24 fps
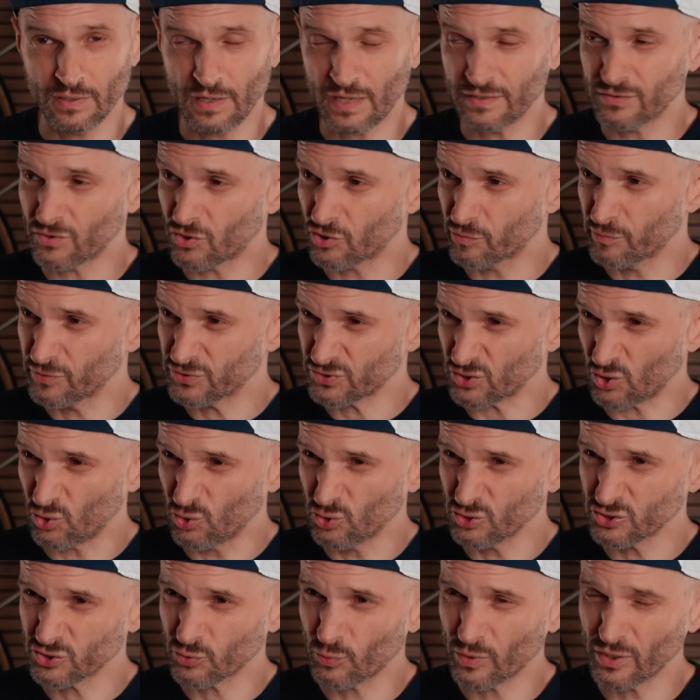And Darimo is
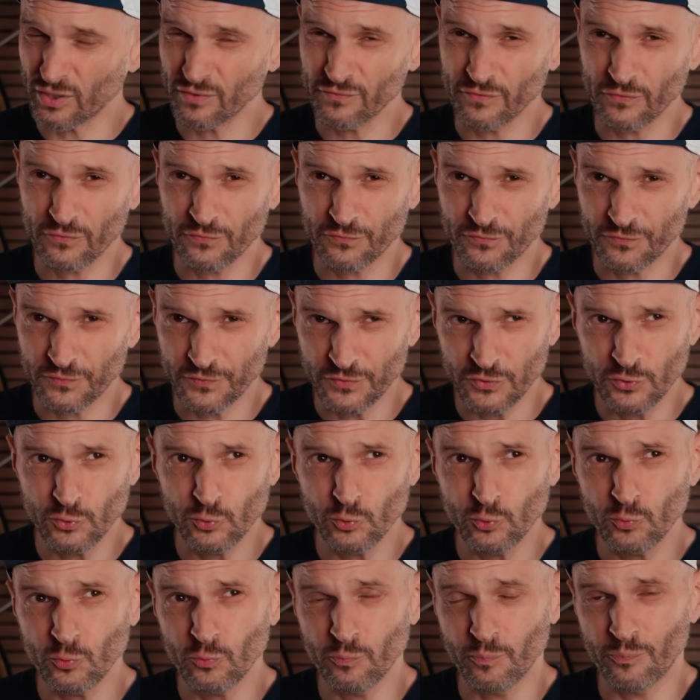also one of the
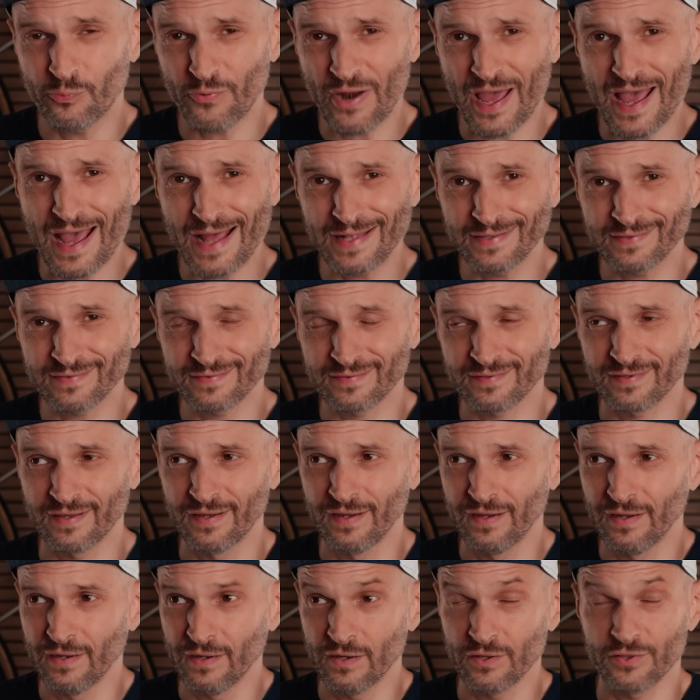few brands,
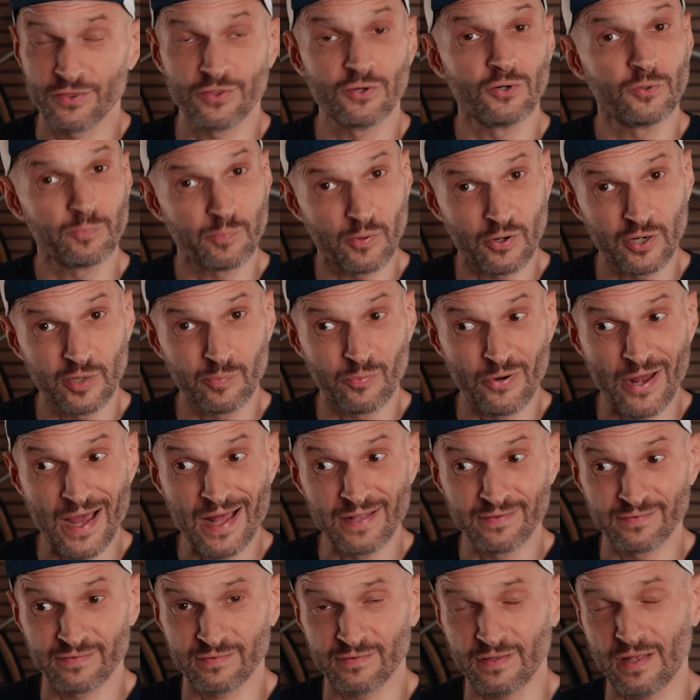third-party
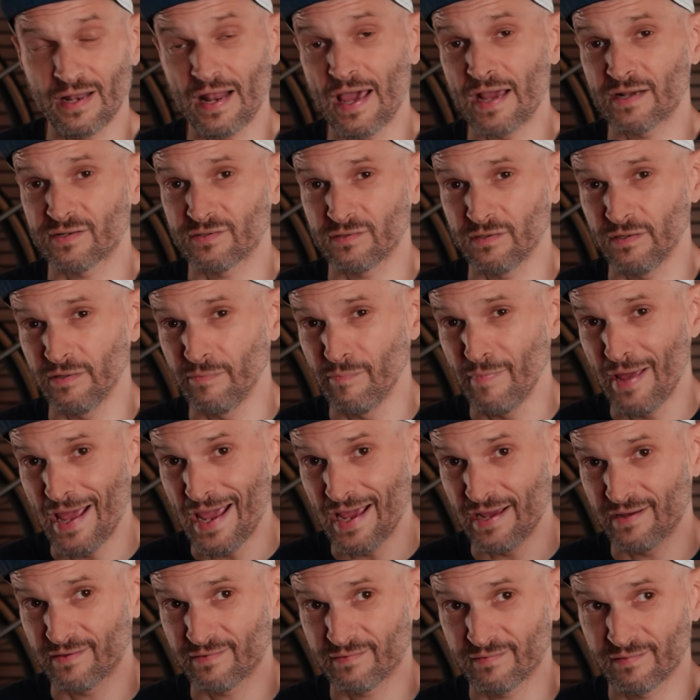brands, that actually
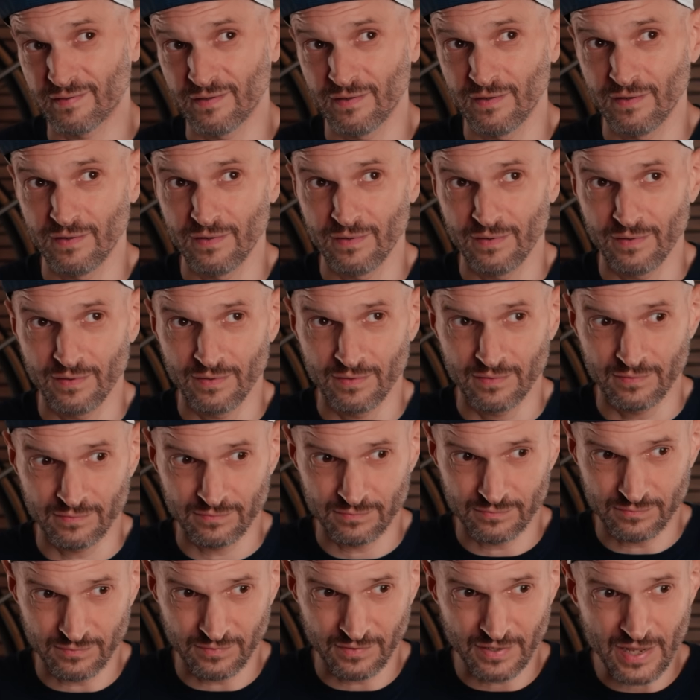makes
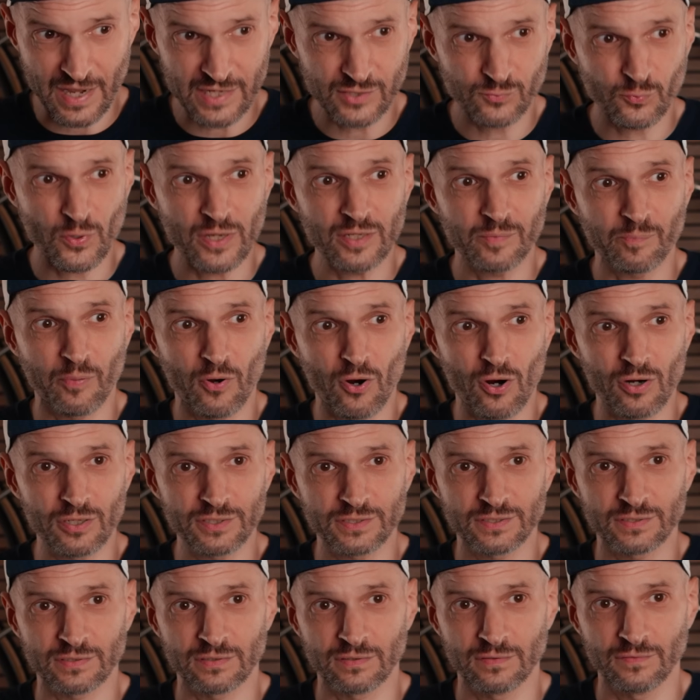lightweight
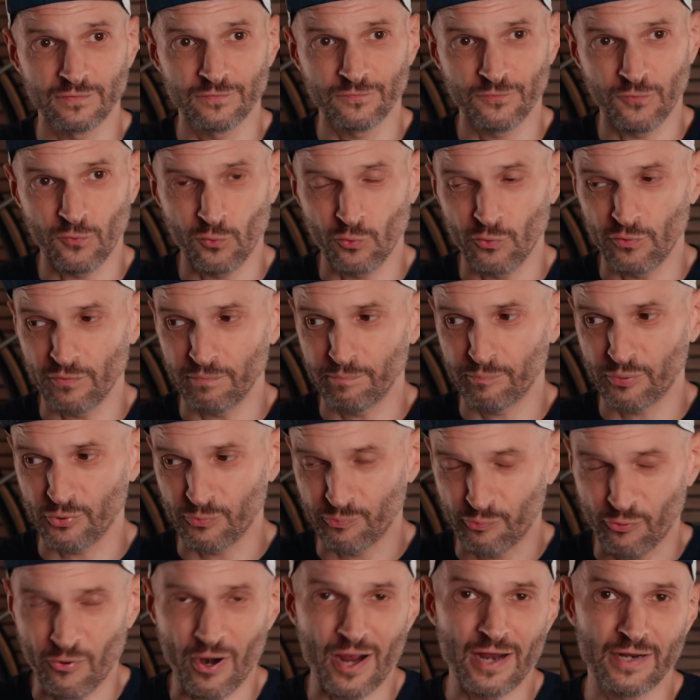parts for
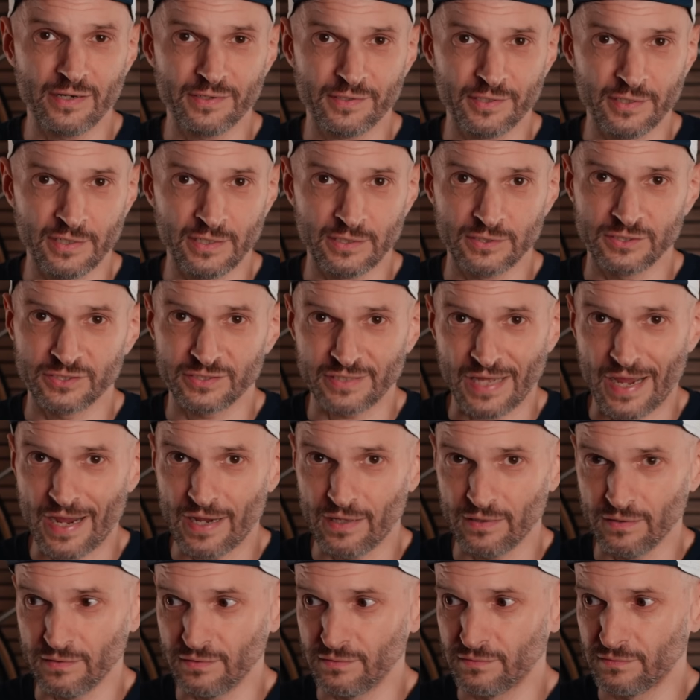proprietary
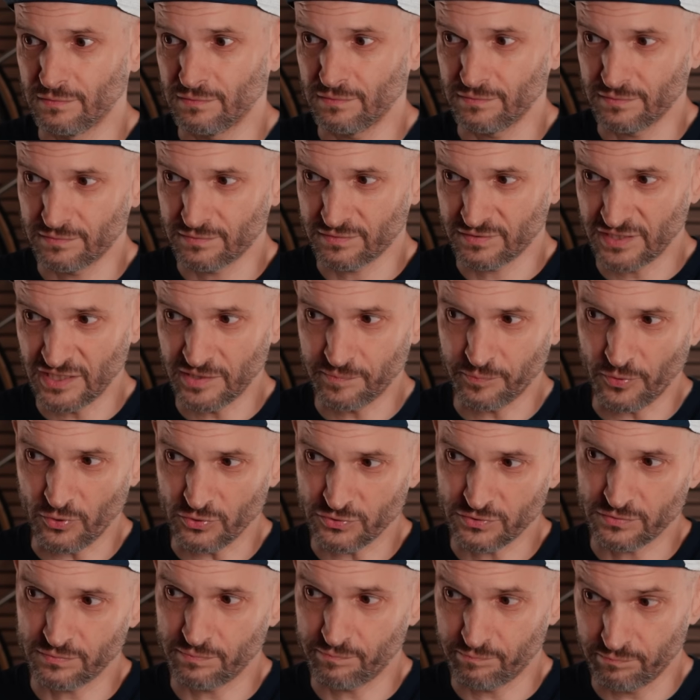style seat
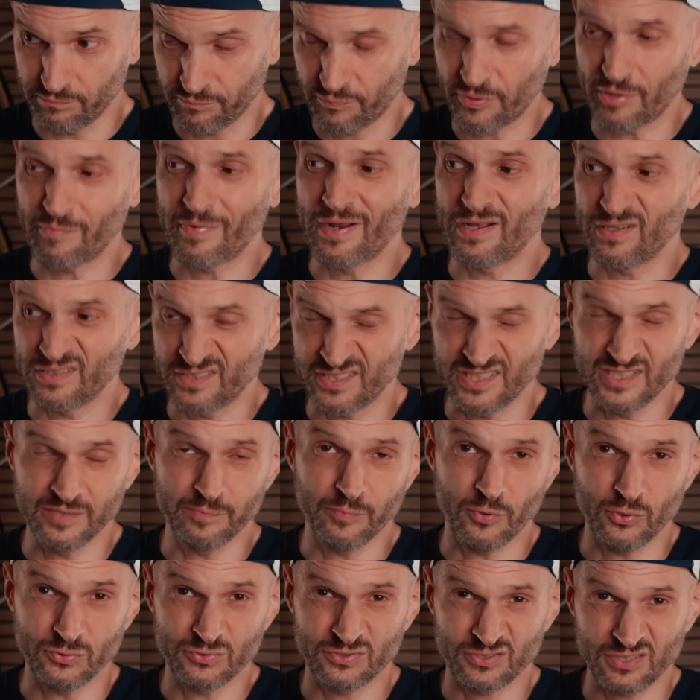posts, primarily seat
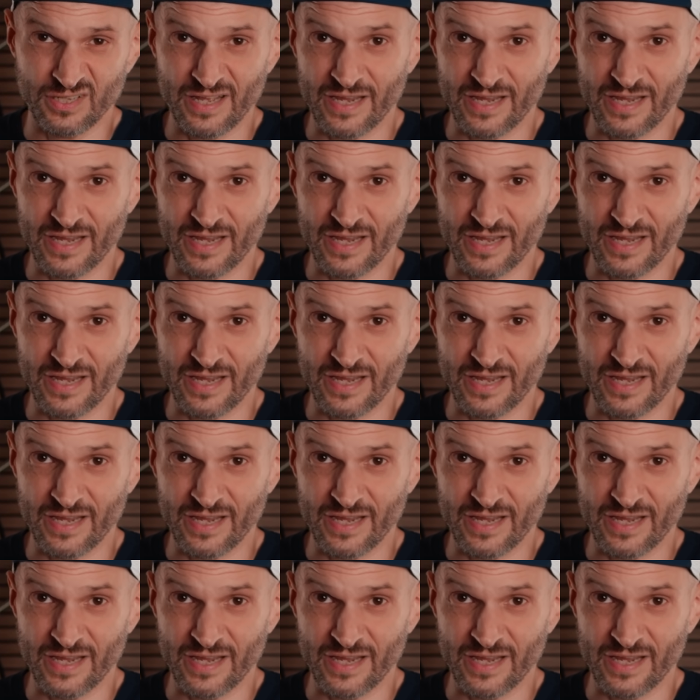posts.